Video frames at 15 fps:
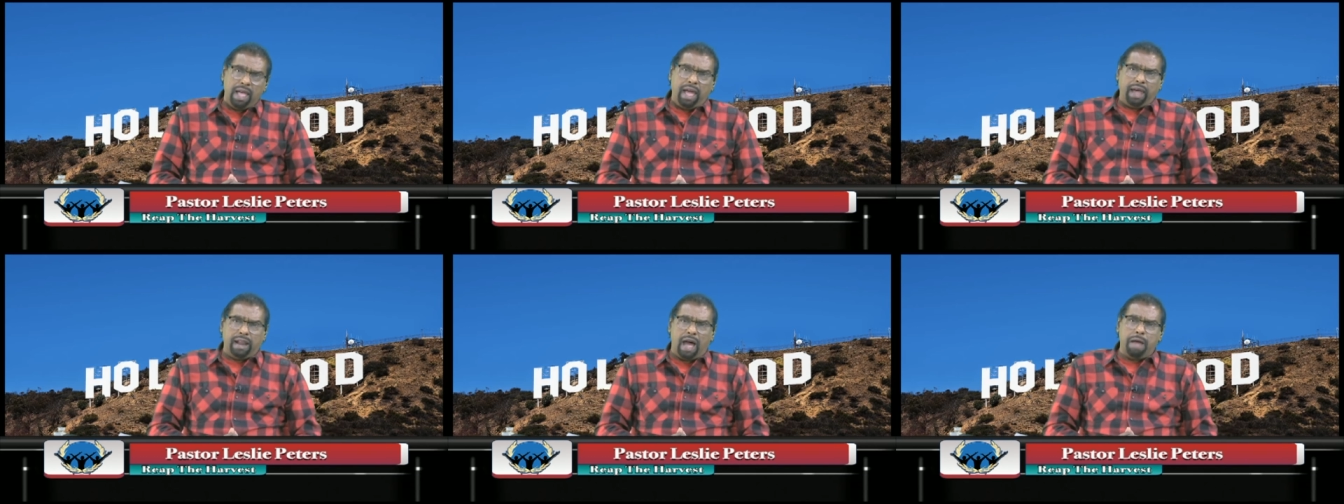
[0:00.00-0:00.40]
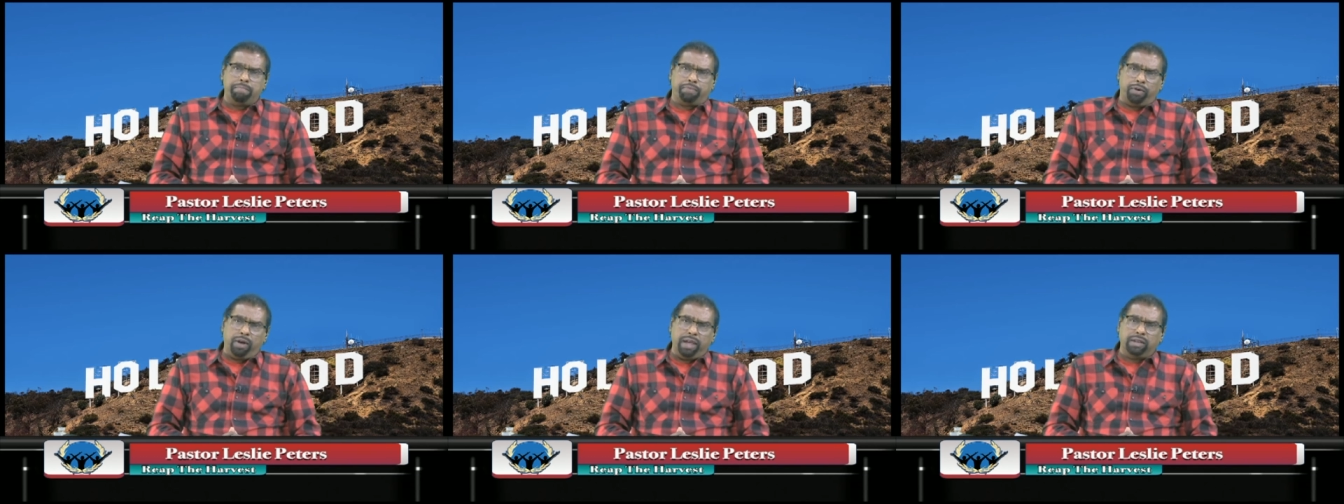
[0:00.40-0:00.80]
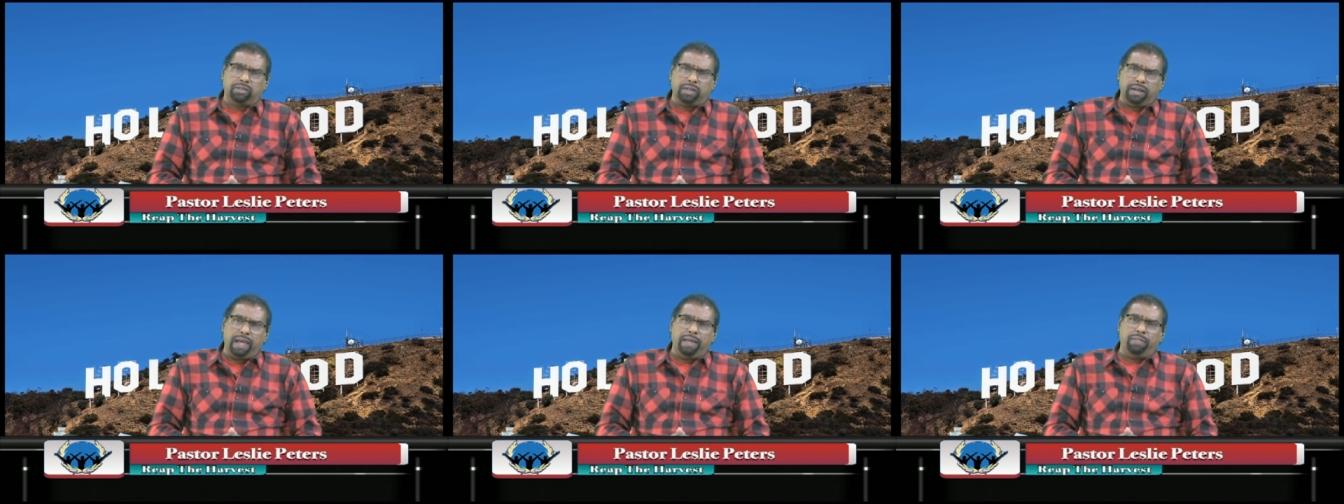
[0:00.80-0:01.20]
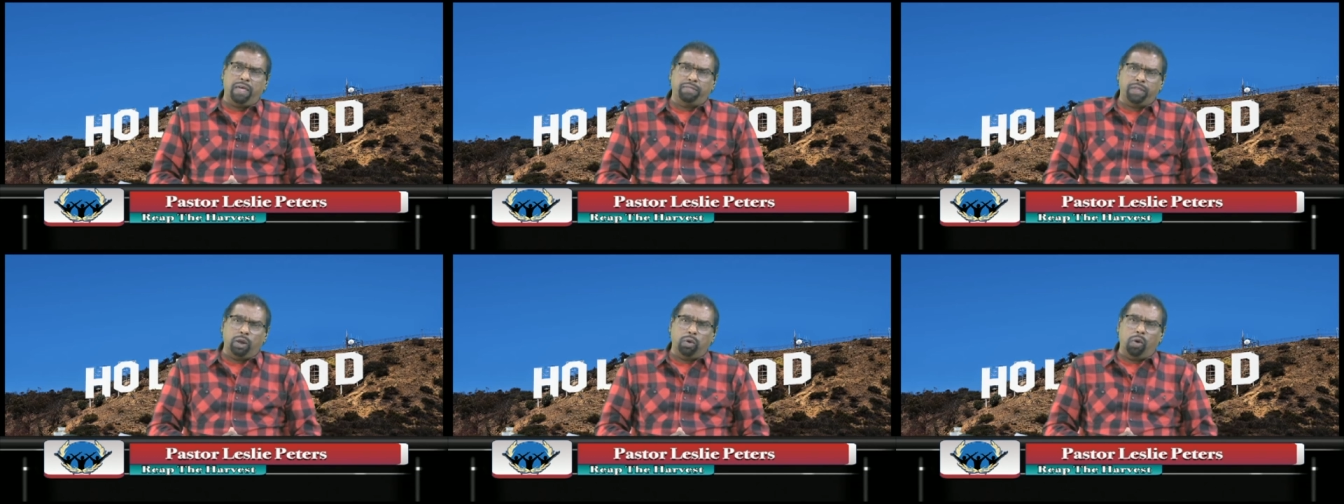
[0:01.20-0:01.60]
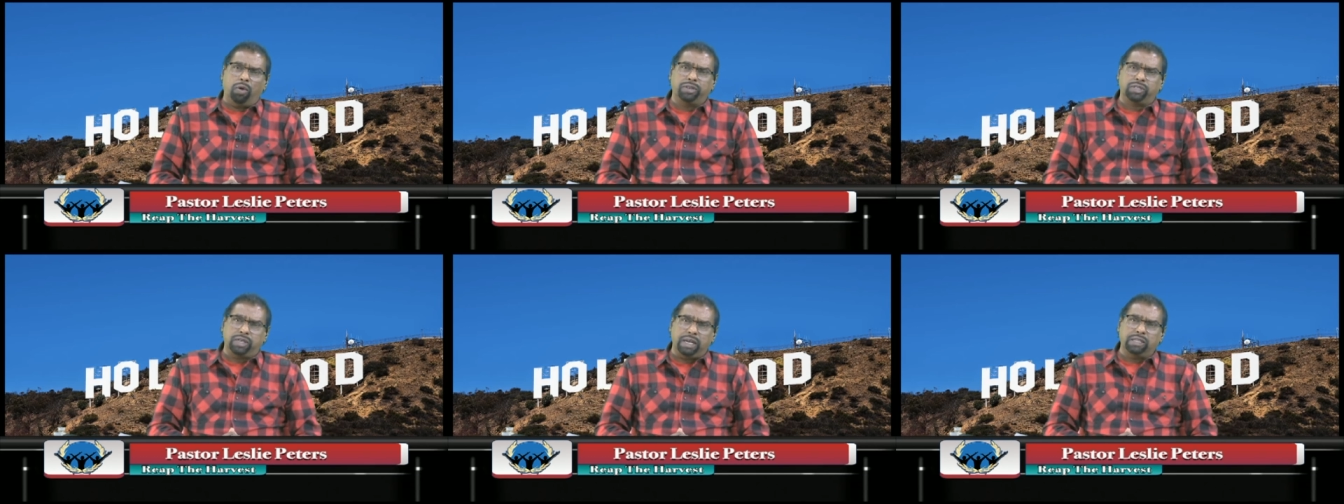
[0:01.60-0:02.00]
And I pray today that the
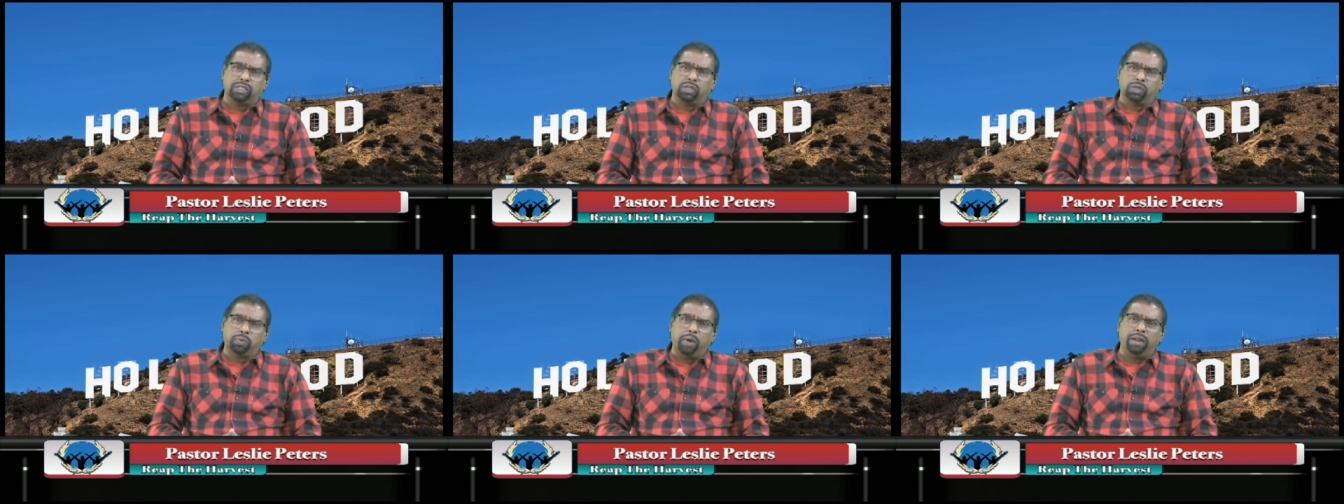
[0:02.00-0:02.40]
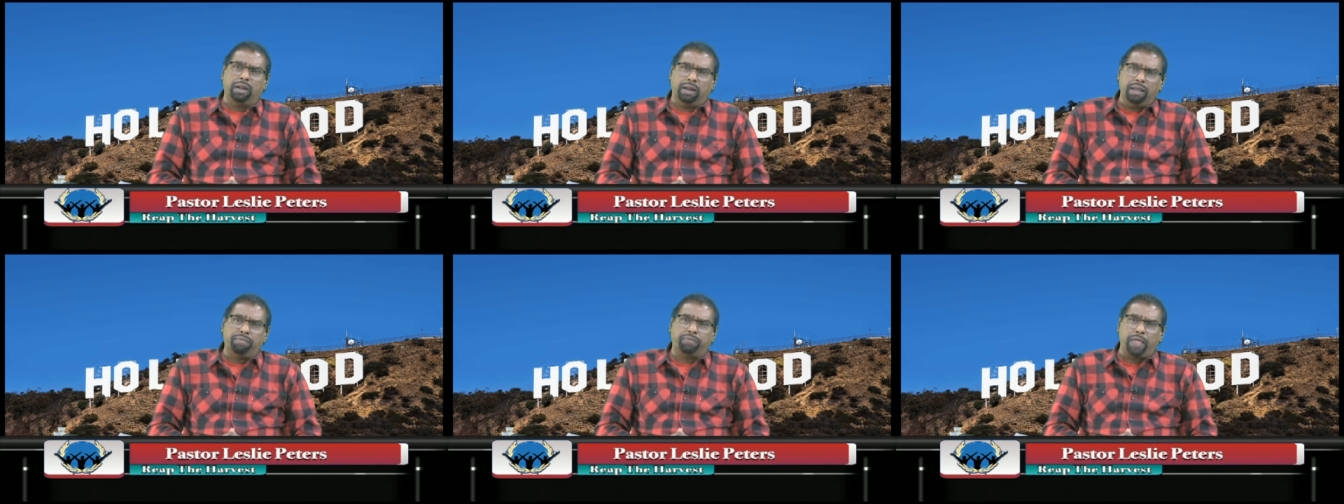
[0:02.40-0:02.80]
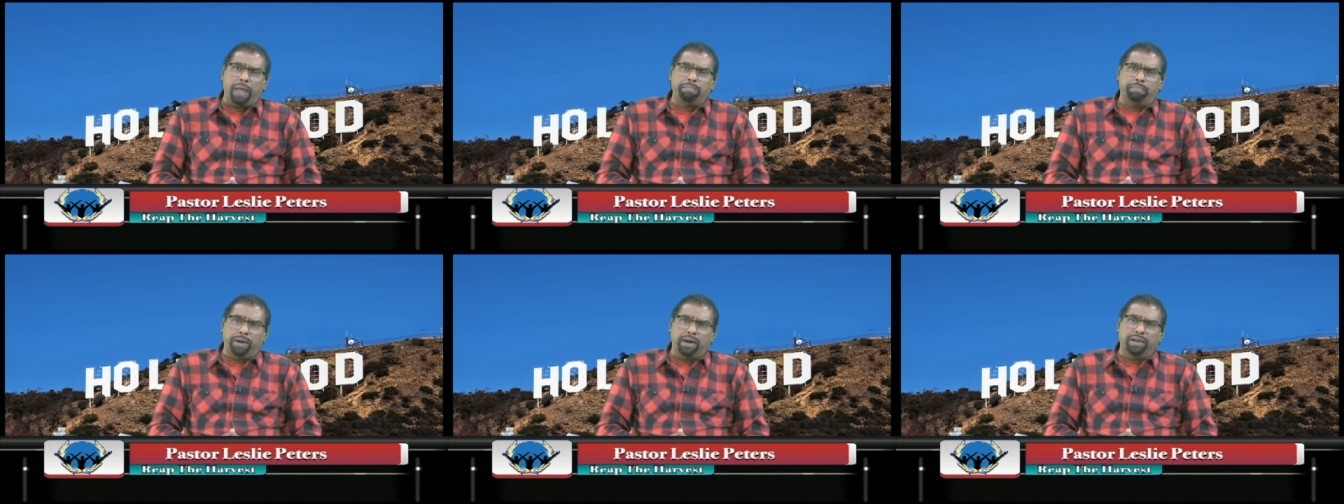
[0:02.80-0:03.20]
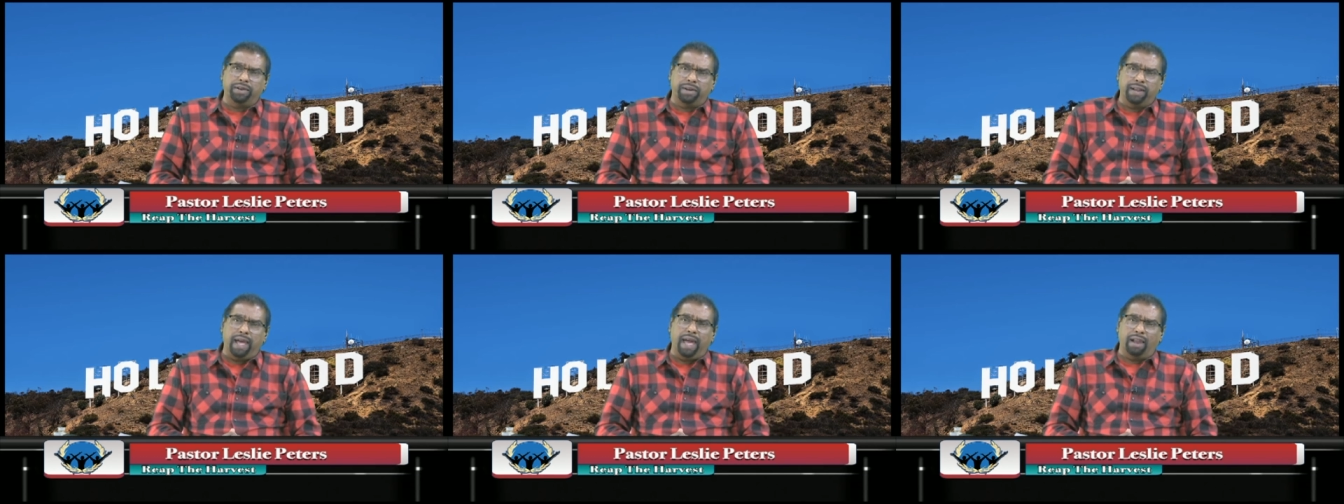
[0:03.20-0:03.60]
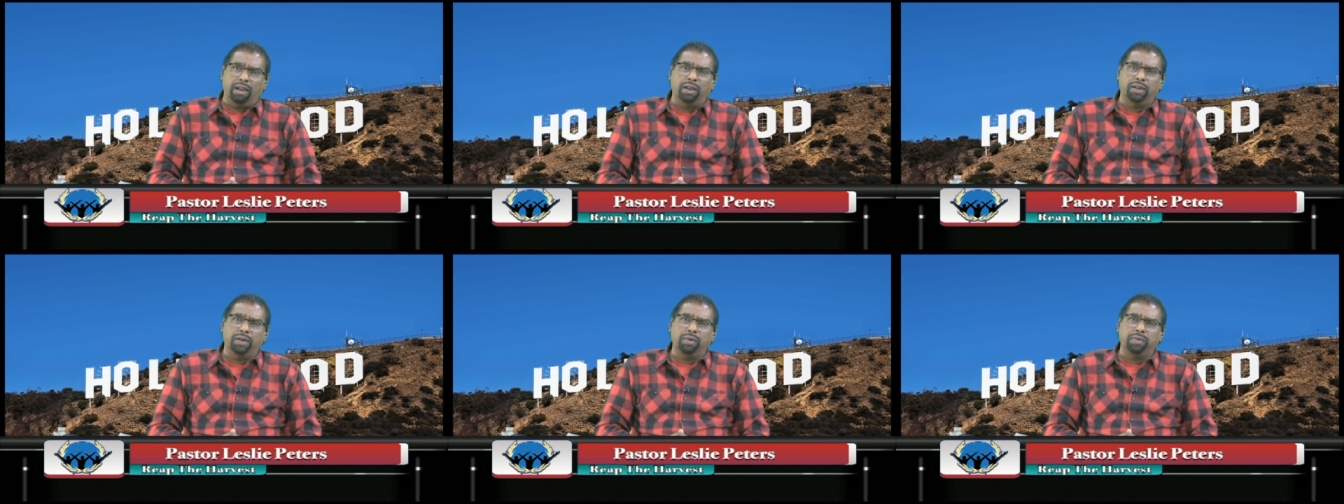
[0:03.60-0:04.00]
Lord Jesus would lift that burden.
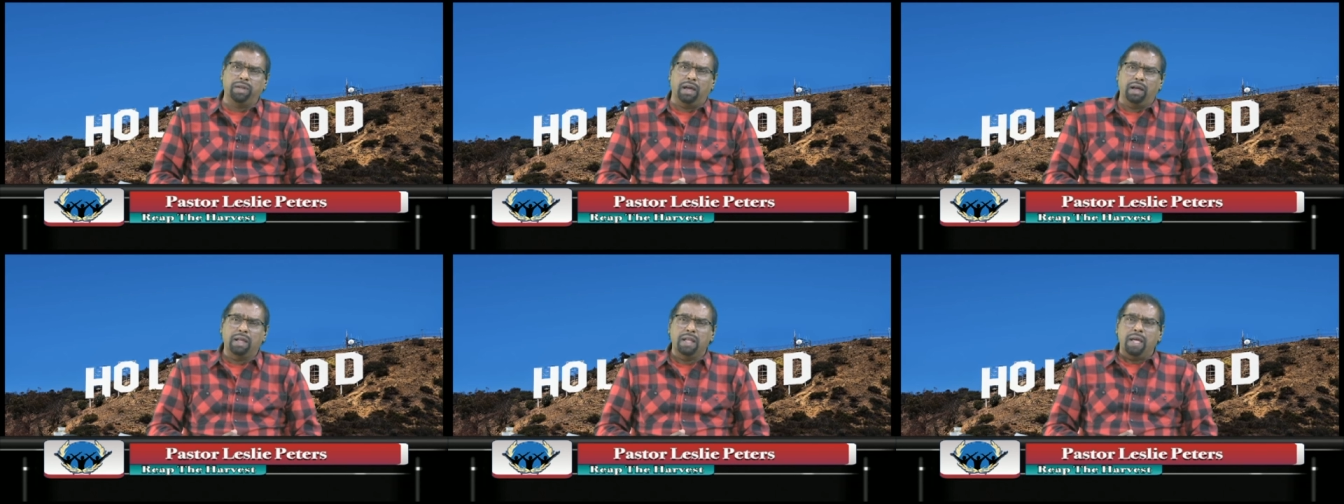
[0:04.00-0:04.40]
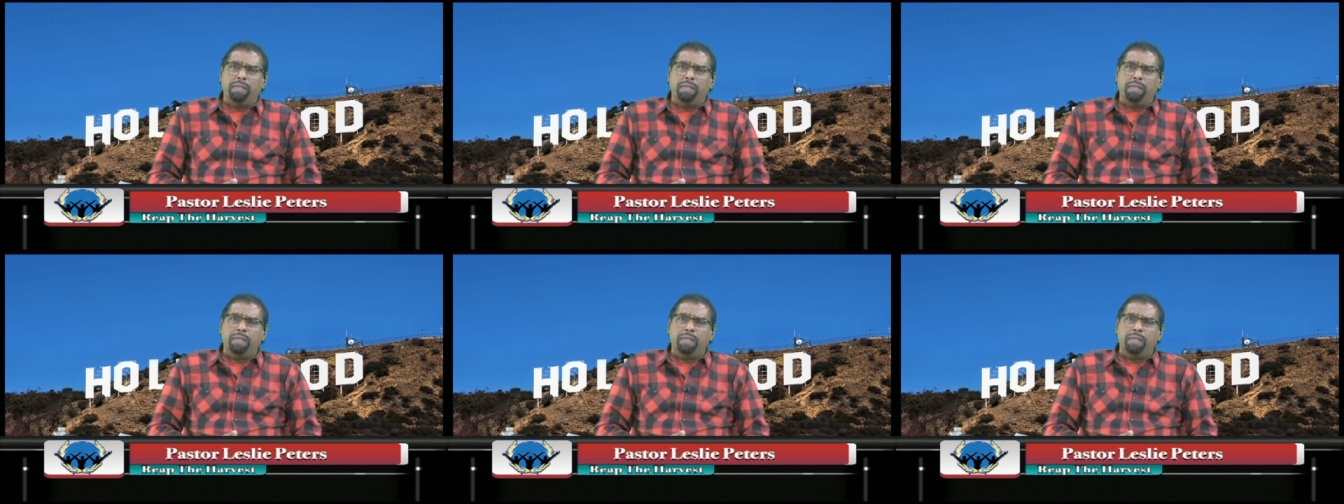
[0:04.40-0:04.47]
Hallelujah.